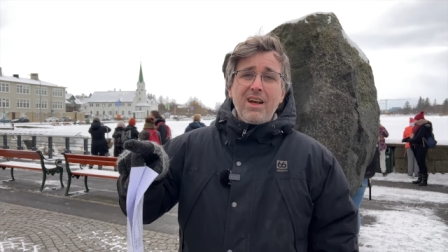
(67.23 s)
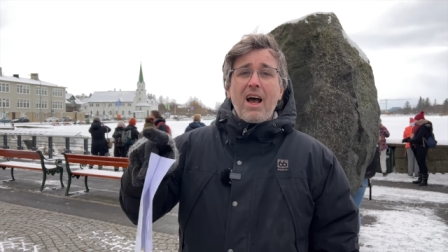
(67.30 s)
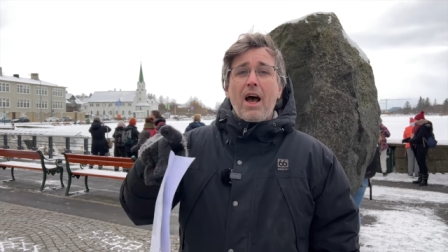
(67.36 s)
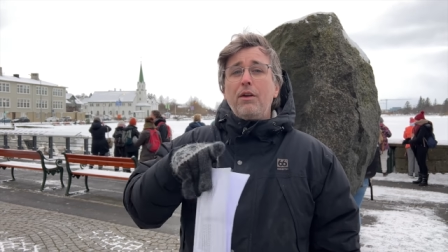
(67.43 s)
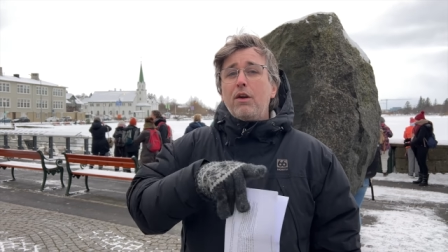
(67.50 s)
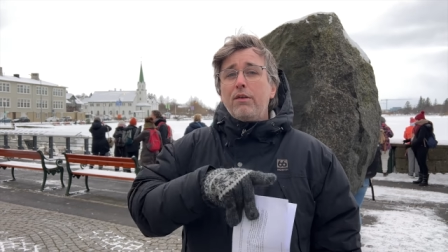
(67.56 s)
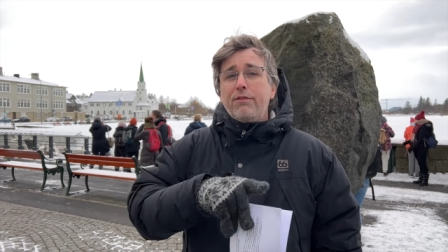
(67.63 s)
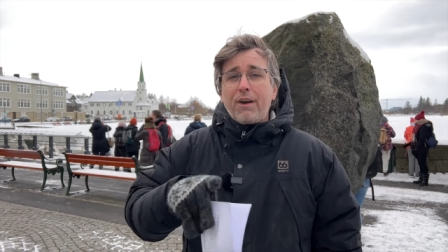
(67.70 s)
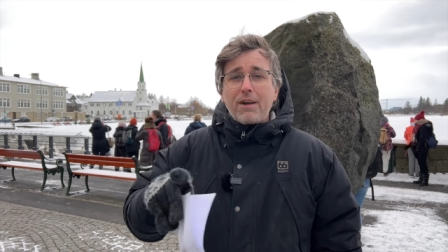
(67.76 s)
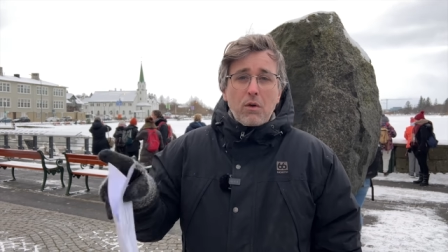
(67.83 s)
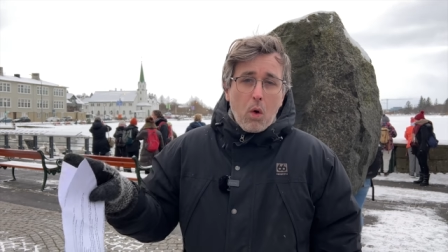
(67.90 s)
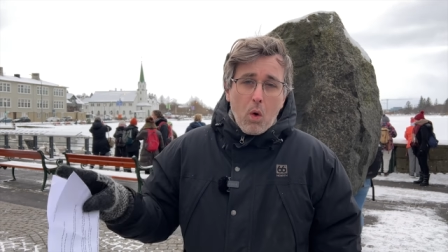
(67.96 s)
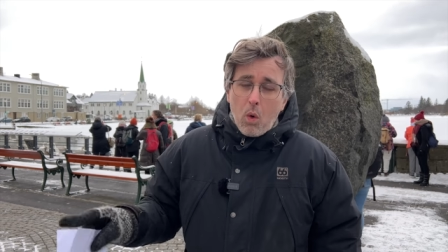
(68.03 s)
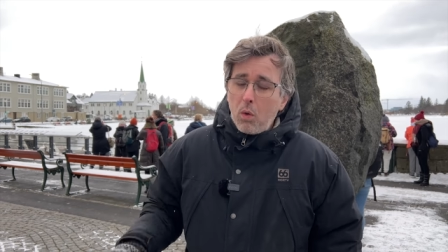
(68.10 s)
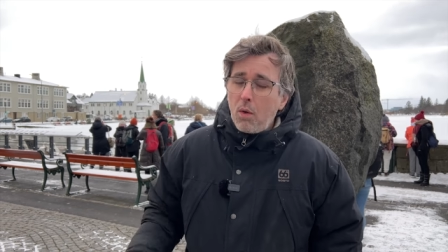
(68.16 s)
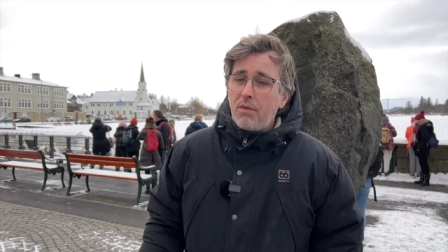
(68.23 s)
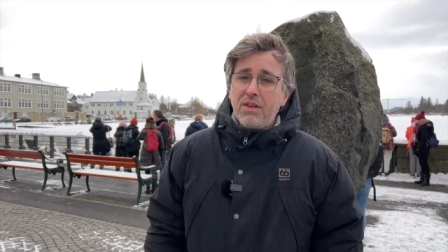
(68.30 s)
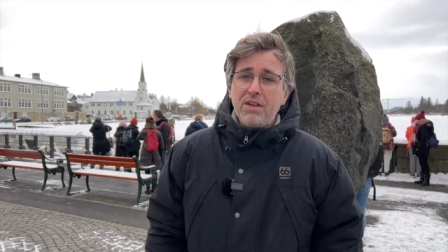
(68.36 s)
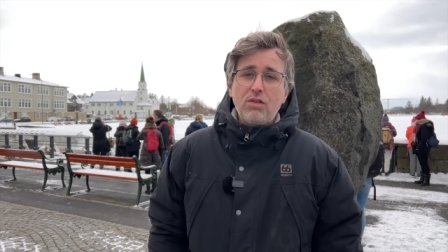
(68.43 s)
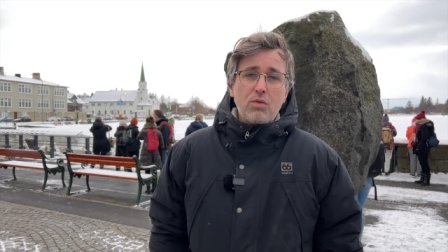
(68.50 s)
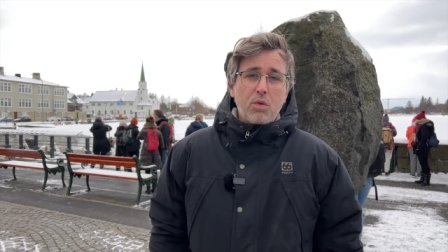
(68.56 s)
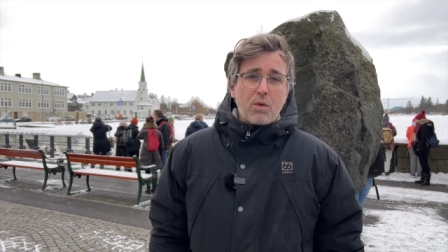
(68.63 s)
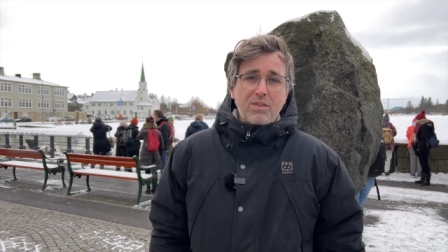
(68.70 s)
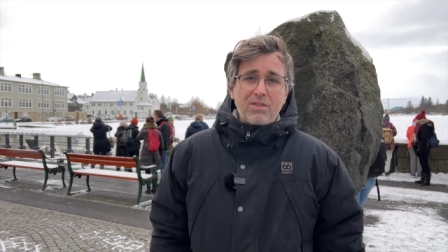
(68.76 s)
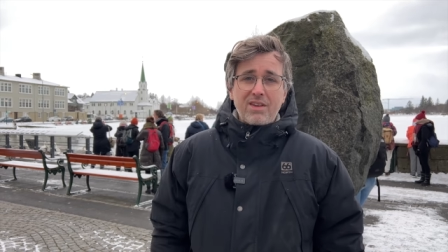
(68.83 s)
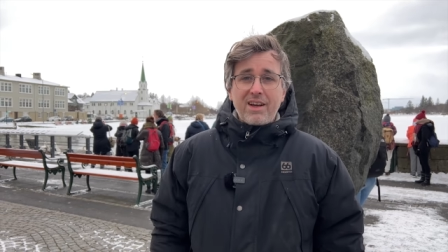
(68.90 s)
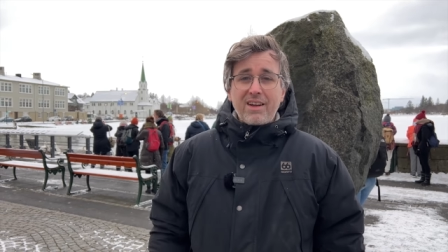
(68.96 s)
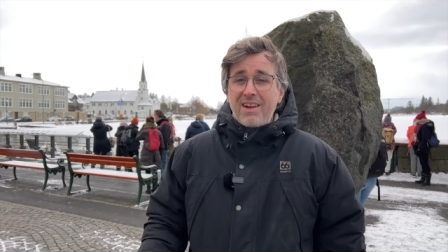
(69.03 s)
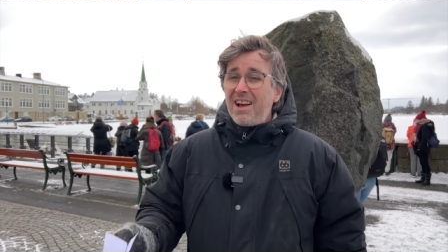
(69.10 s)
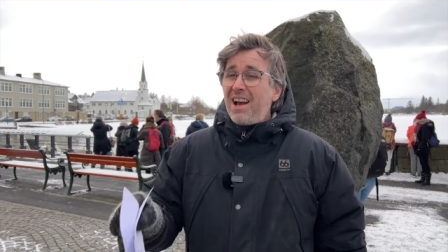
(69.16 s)
and you can find all of these tours
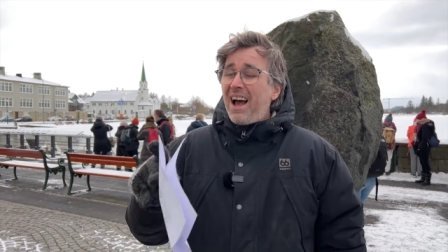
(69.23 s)
there,